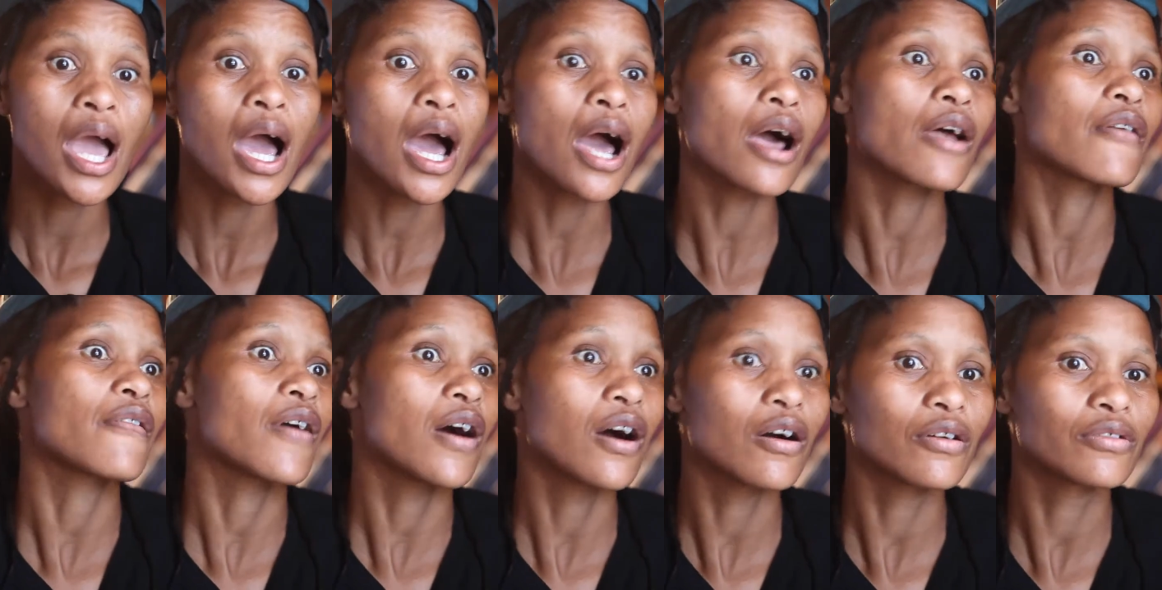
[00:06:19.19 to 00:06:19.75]

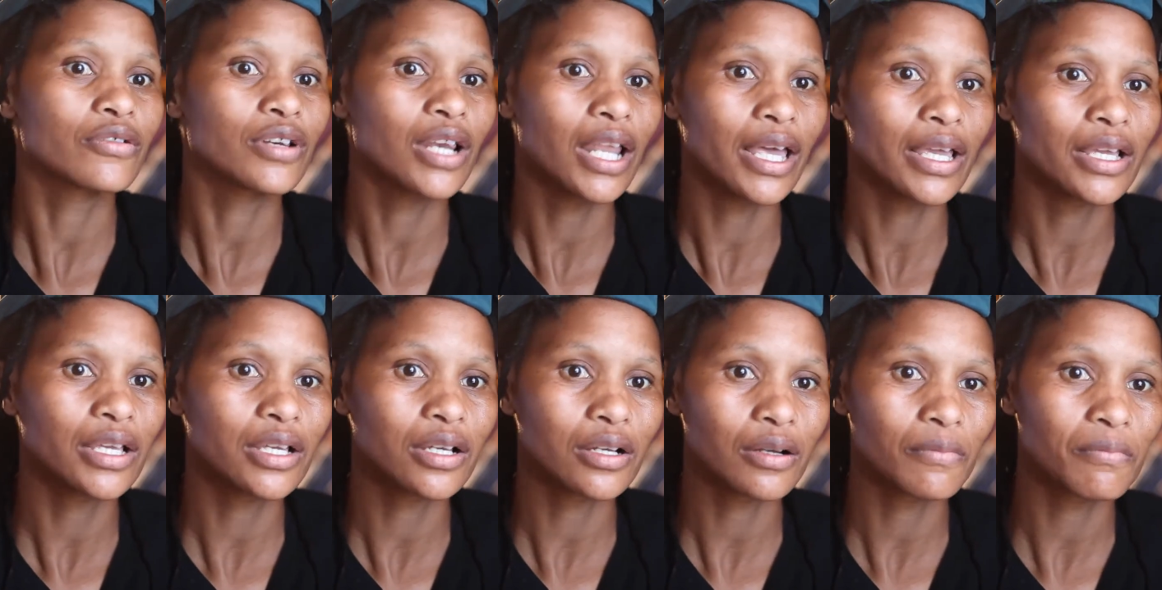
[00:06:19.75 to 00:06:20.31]
around
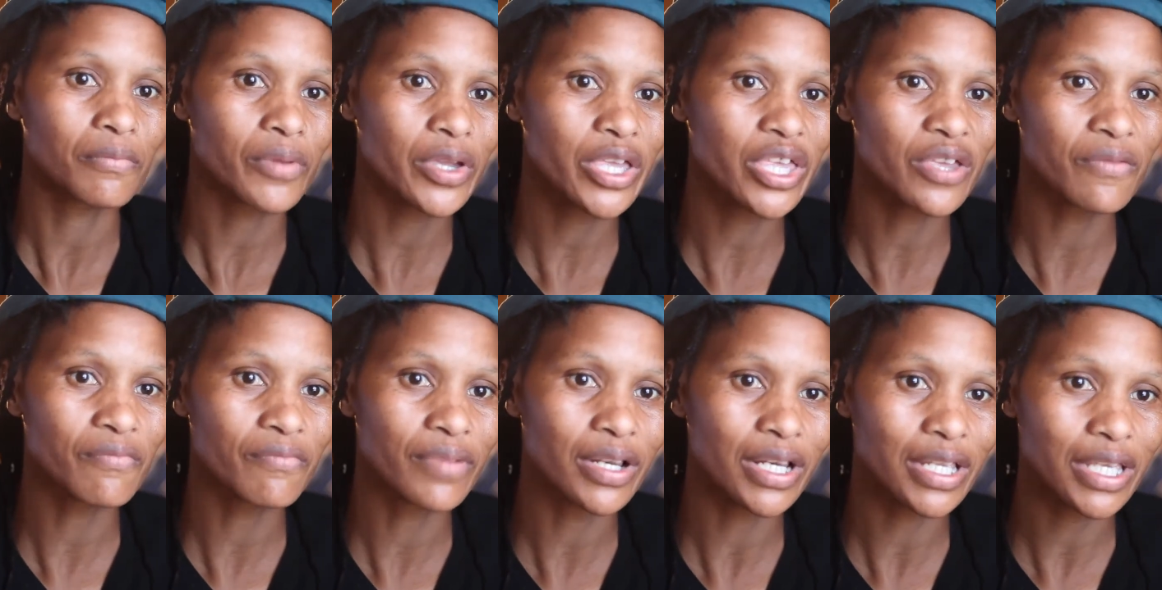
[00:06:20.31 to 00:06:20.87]
like
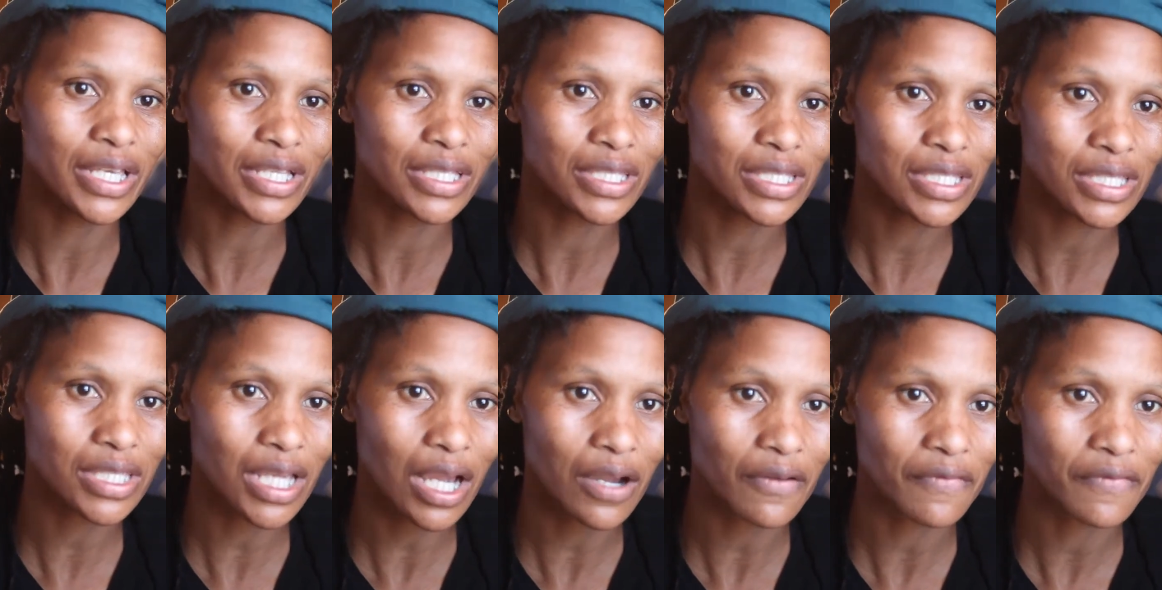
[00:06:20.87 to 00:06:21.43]
Kimberly and
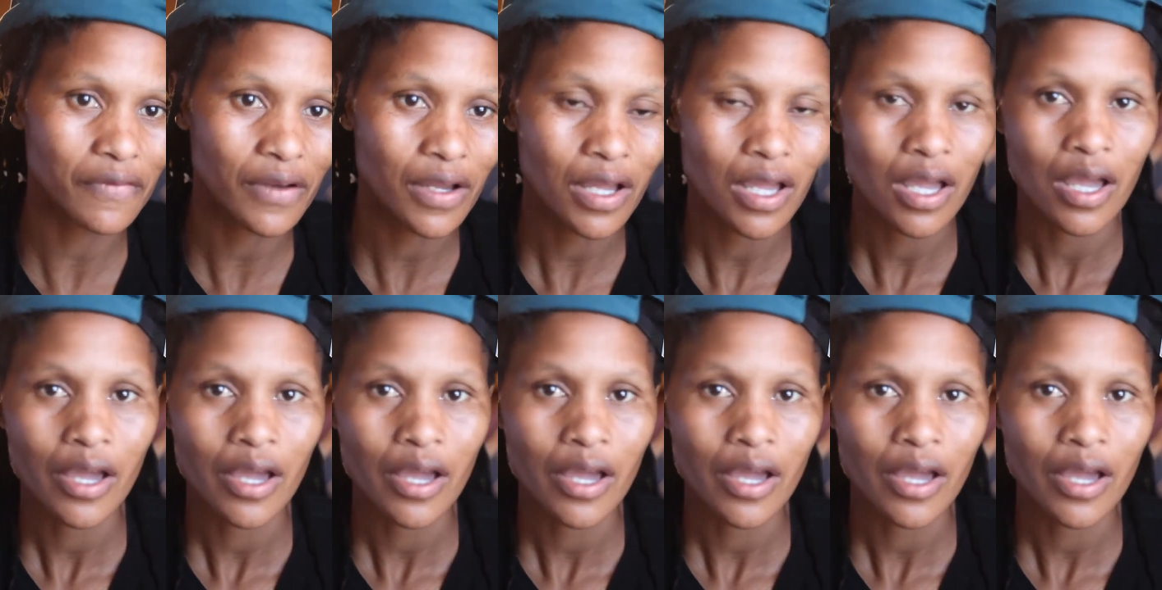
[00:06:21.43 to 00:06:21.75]
stuff.